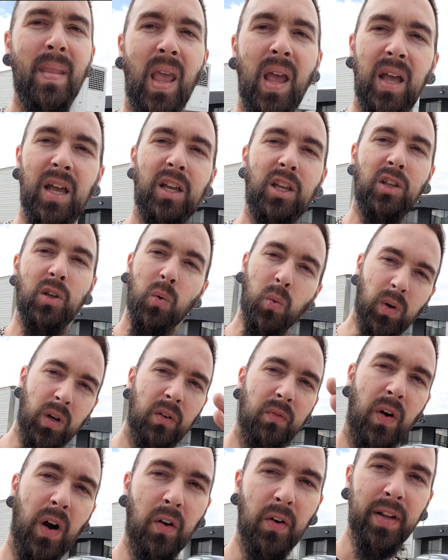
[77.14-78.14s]
you would
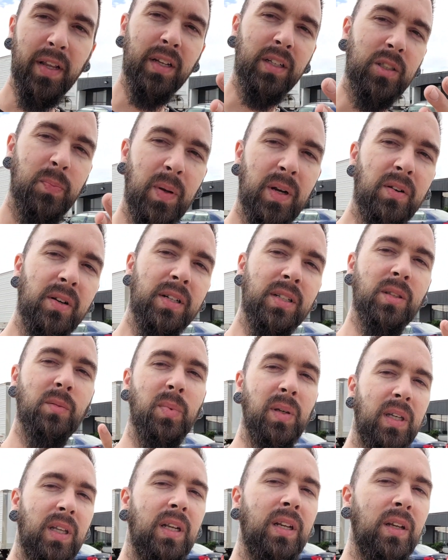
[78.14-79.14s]
have already experienced the
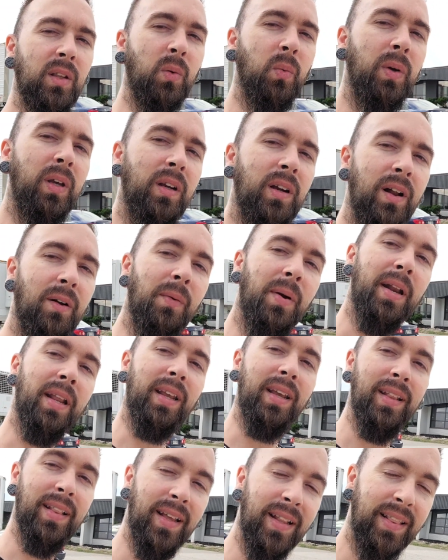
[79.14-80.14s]
beginning of the week
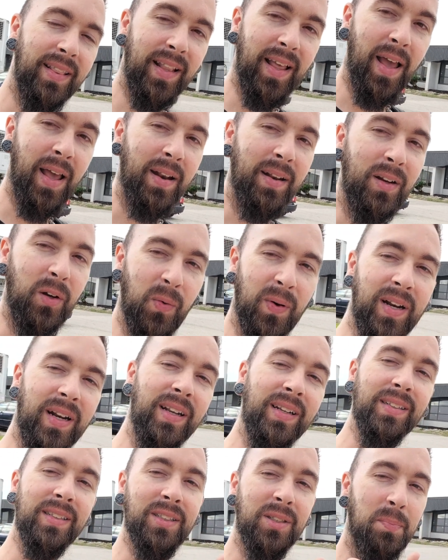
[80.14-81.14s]
already, and then that
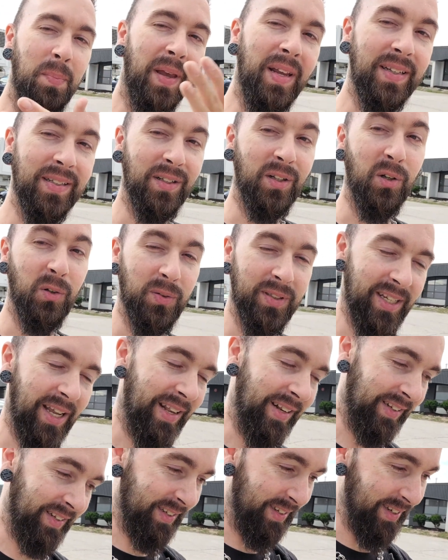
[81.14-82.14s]
greeting just makes no
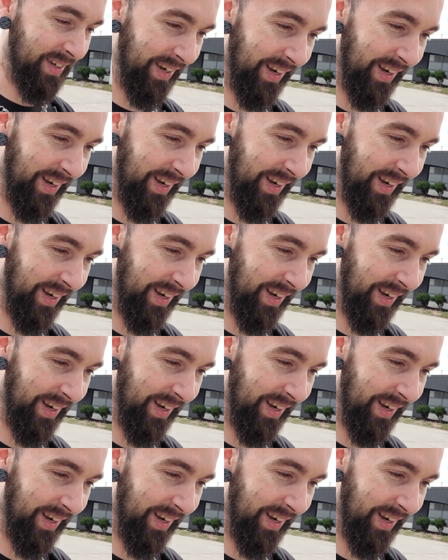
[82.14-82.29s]
sense.